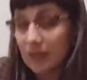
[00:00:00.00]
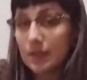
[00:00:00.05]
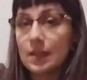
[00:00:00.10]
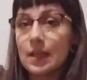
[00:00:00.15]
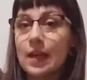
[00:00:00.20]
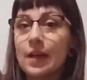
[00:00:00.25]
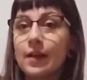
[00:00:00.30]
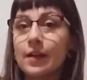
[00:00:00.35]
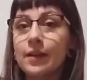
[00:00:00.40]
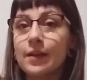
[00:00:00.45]

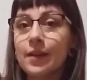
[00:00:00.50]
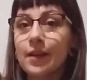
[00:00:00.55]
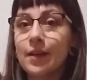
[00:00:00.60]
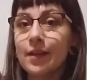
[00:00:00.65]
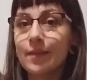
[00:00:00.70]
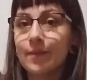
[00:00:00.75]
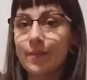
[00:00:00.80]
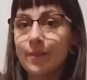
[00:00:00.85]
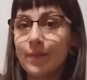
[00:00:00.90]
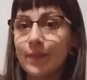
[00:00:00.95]
Talia
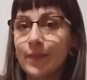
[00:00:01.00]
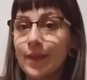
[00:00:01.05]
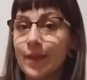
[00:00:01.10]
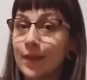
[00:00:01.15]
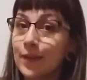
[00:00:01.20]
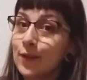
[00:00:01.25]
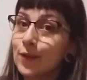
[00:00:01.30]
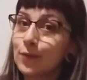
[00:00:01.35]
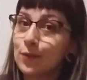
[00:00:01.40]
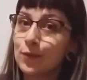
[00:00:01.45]

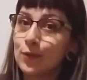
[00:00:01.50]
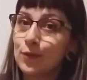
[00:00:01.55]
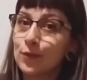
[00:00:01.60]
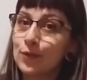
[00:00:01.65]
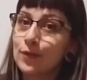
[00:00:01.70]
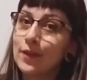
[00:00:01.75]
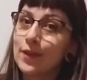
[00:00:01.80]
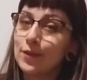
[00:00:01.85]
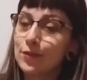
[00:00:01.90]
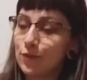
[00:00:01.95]
and the Rude
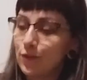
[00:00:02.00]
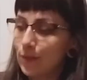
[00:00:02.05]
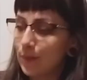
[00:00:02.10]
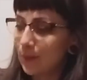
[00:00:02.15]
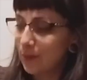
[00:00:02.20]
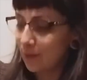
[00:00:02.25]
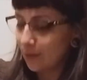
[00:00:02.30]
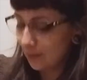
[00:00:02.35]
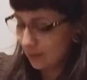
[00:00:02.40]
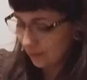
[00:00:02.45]

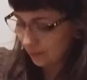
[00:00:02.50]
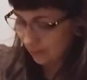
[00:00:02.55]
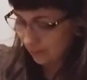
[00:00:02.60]
Vegetables.